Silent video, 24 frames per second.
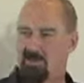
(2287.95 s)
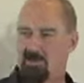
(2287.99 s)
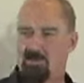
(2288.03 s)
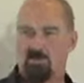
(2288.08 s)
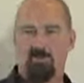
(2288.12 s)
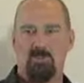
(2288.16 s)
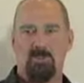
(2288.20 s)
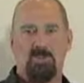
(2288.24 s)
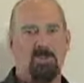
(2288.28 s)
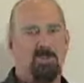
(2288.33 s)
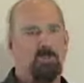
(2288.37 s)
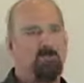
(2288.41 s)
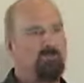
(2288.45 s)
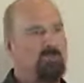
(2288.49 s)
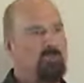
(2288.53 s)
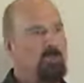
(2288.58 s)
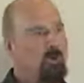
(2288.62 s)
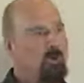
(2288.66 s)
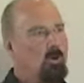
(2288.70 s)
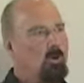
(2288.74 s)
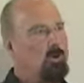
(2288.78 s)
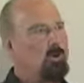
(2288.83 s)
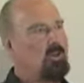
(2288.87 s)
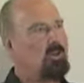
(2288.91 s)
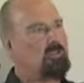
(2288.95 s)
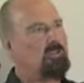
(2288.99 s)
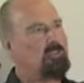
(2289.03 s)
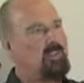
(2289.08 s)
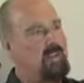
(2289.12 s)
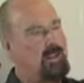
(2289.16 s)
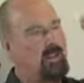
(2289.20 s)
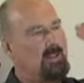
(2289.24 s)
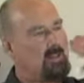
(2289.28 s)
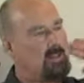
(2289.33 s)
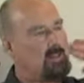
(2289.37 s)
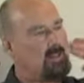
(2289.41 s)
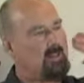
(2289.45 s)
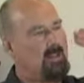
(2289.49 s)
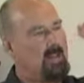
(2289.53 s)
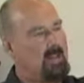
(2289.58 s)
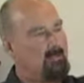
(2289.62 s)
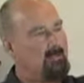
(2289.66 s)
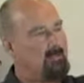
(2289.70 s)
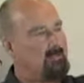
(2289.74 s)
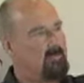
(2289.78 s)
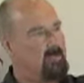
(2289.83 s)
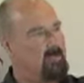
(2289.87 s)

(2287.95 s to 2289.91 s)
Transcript: You know, all those values like,